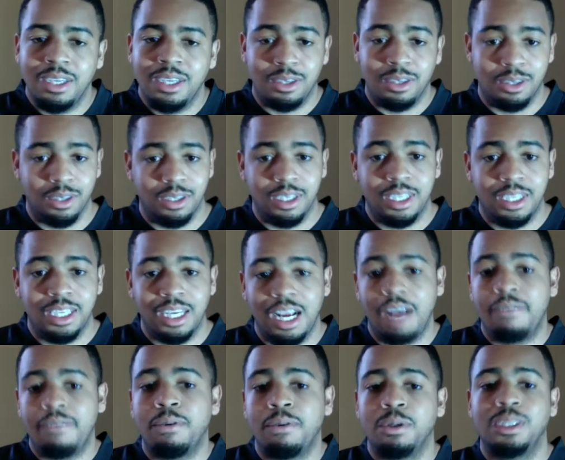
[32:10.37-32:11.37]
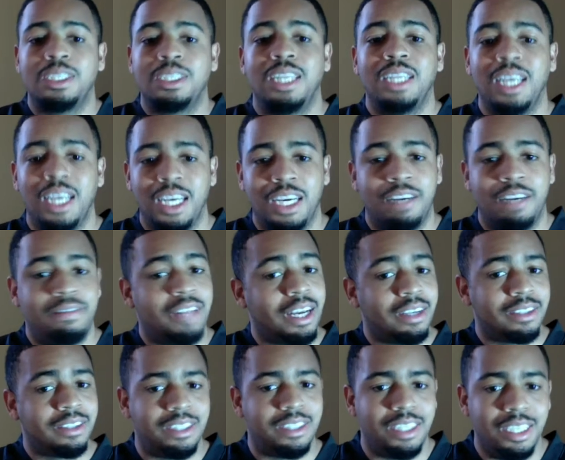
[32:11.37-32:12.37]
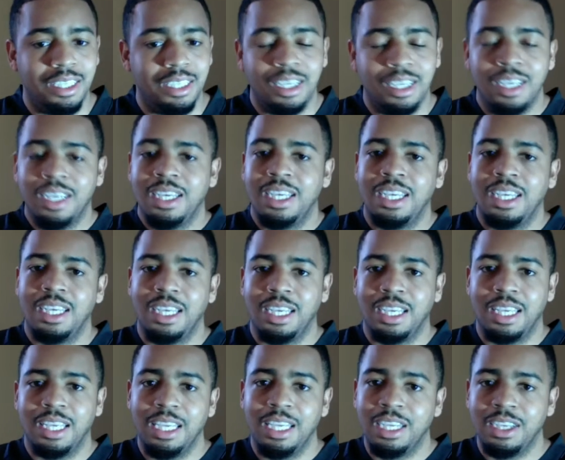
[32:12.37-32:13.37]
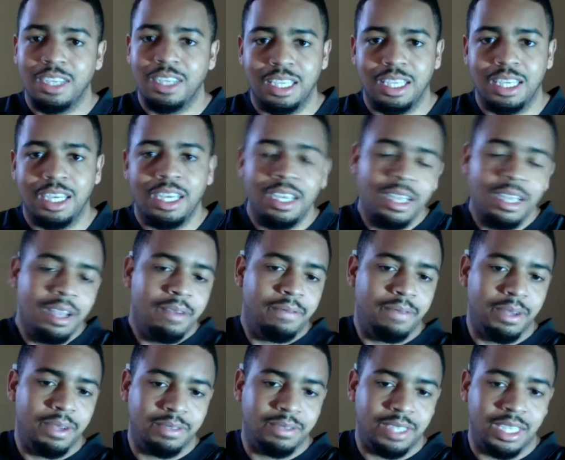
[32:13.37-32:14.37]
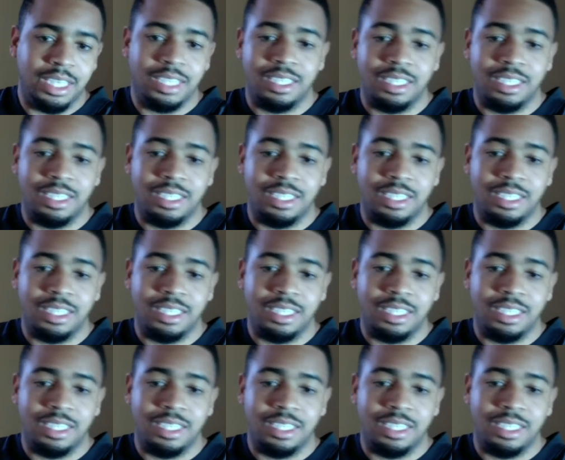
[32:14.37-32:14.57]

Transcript: Gurley could have got 14.5. Now Zeke, he could get 15.